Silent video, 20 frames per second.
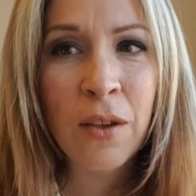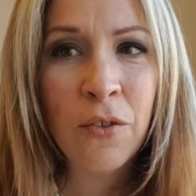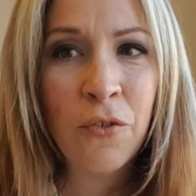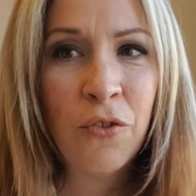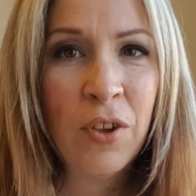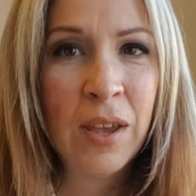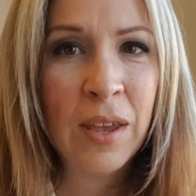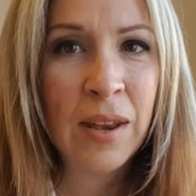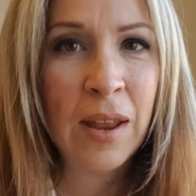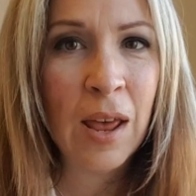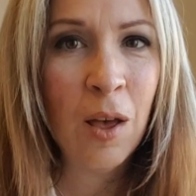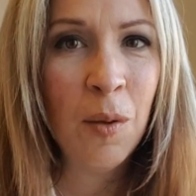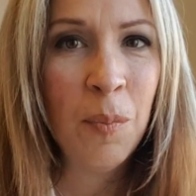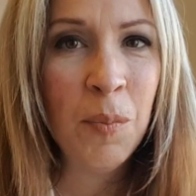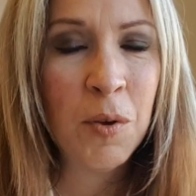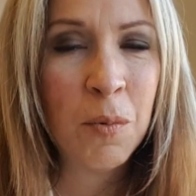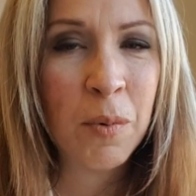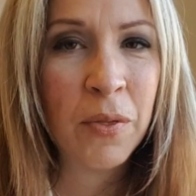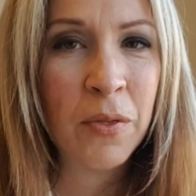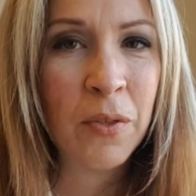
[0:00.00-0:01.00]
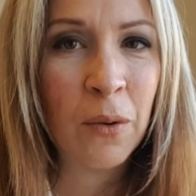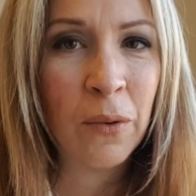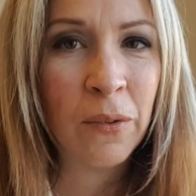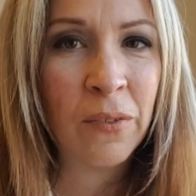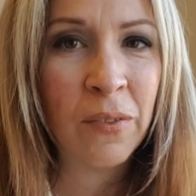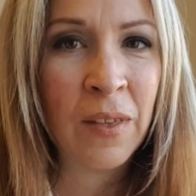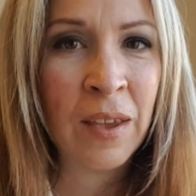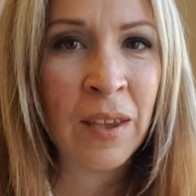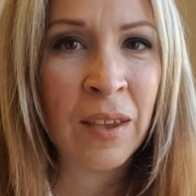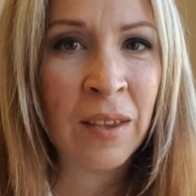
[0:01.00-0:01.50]
She can help you with
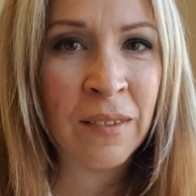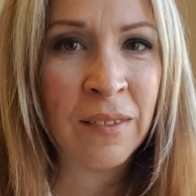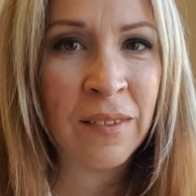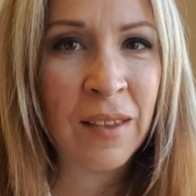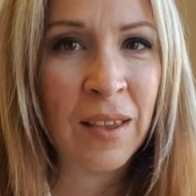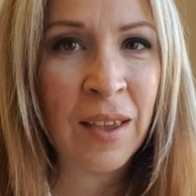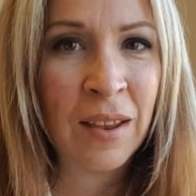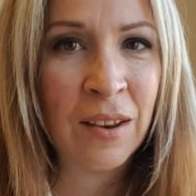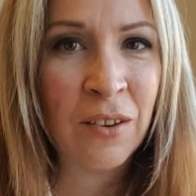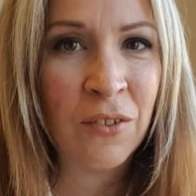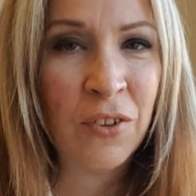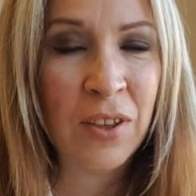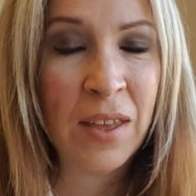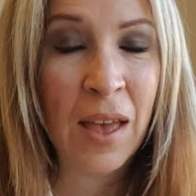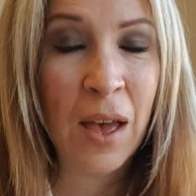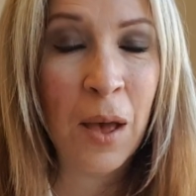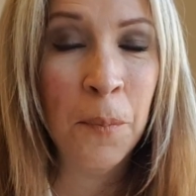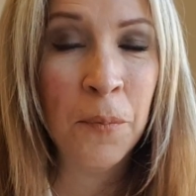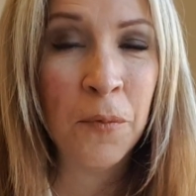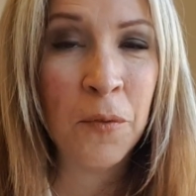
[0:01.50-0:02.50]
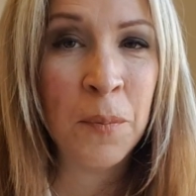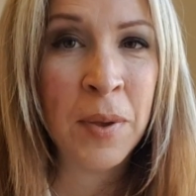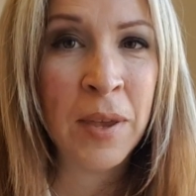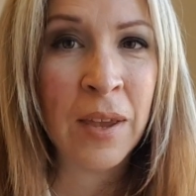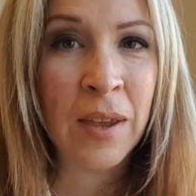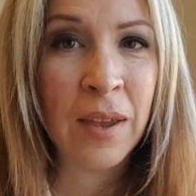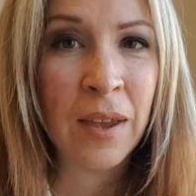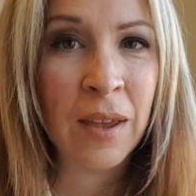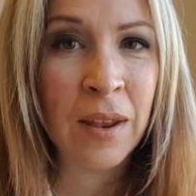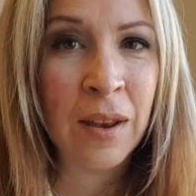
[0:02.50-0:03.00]
those things, and she helped
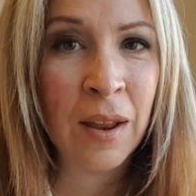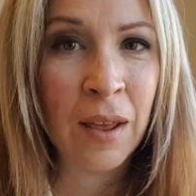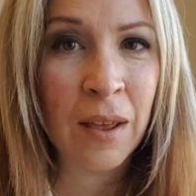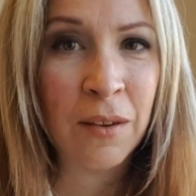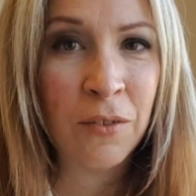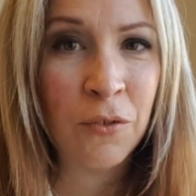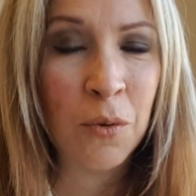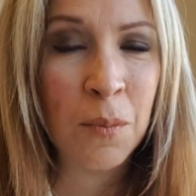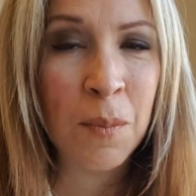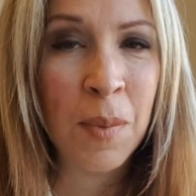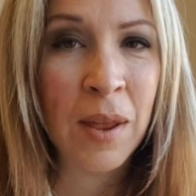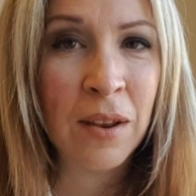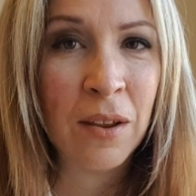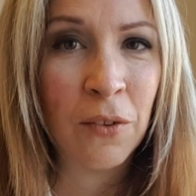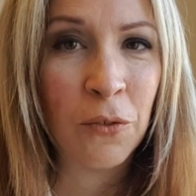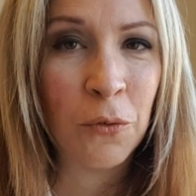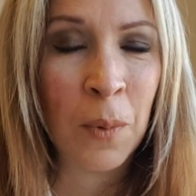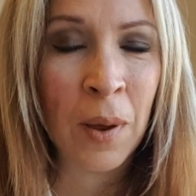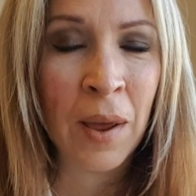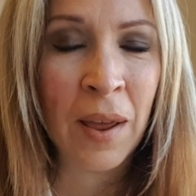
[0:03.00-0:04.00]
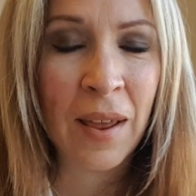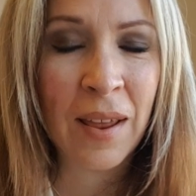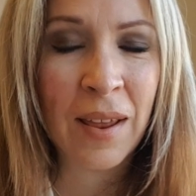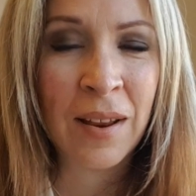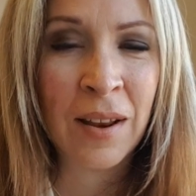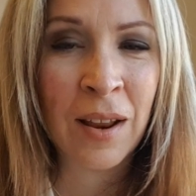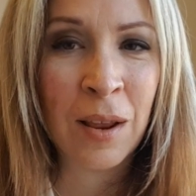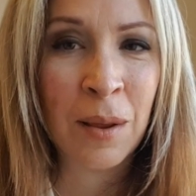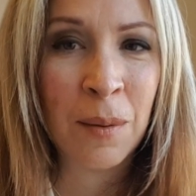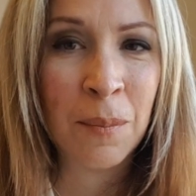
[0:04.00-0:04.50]
me in a tremendous way,
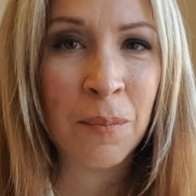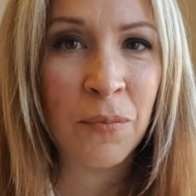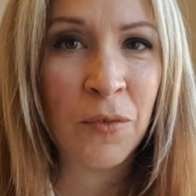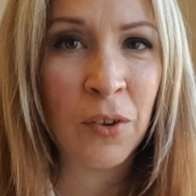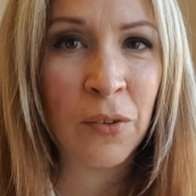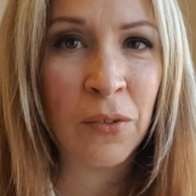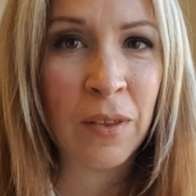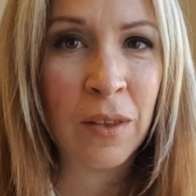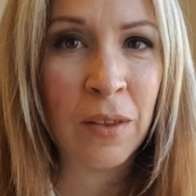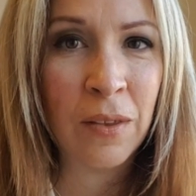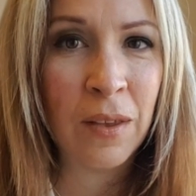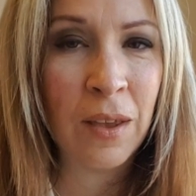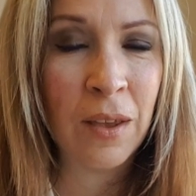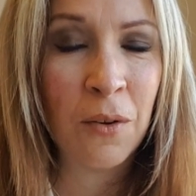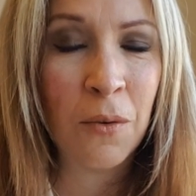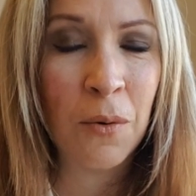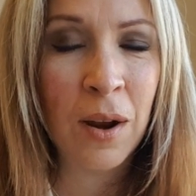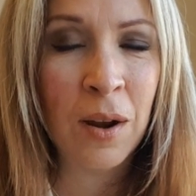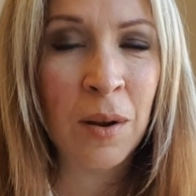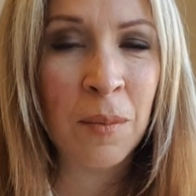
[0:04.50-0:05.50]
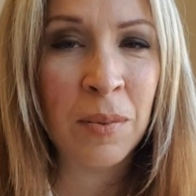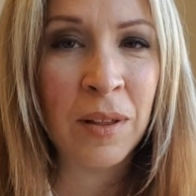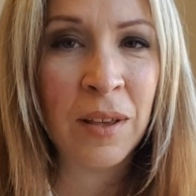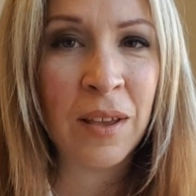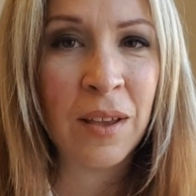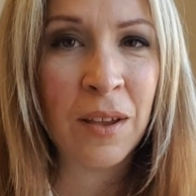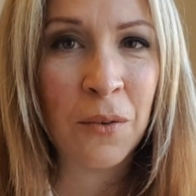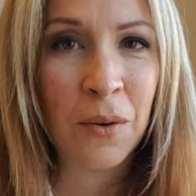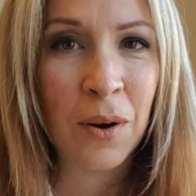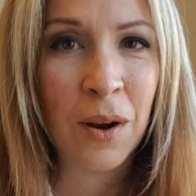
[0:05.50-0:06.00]
and I am just
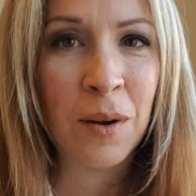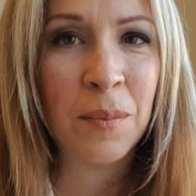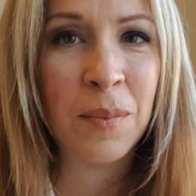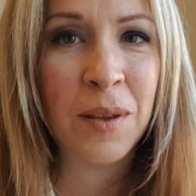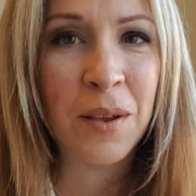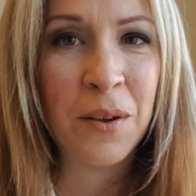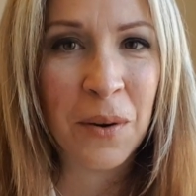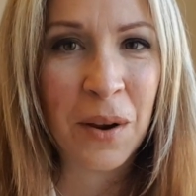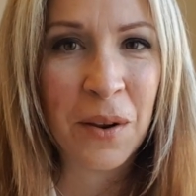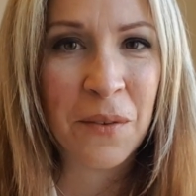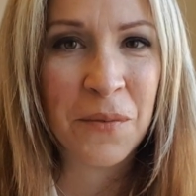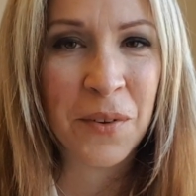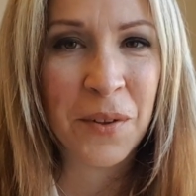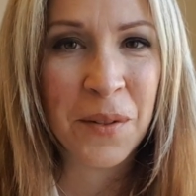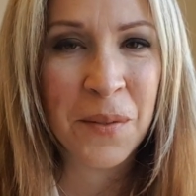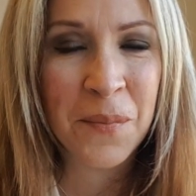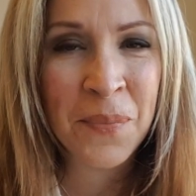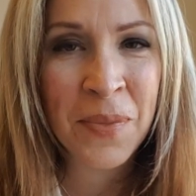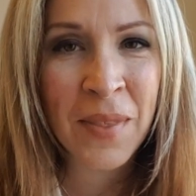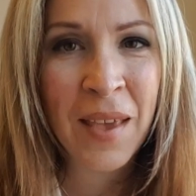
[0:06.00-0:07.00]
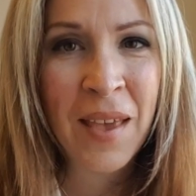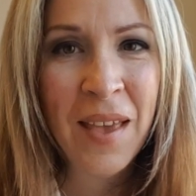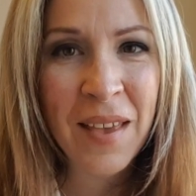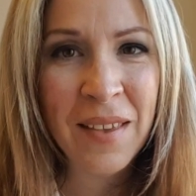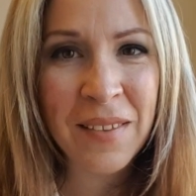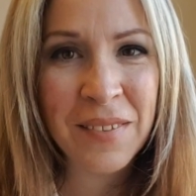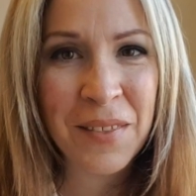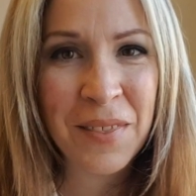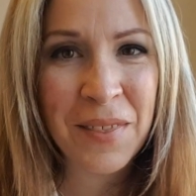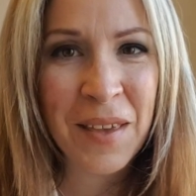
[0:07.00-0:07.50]
incredibly, incredibly grateful.
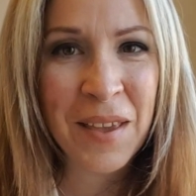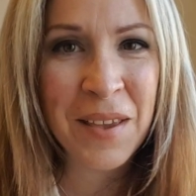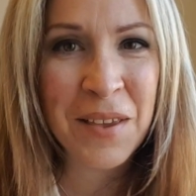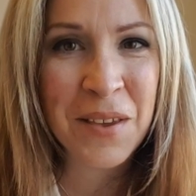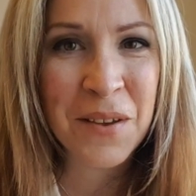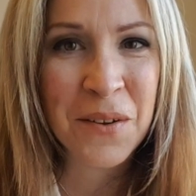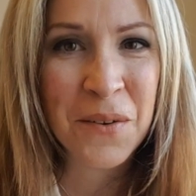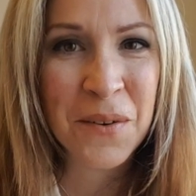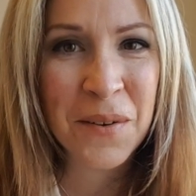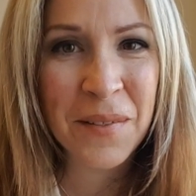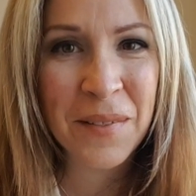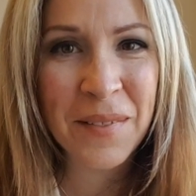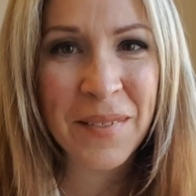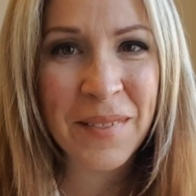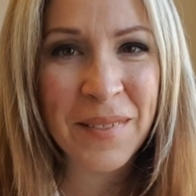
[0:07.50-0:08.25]
So thank you.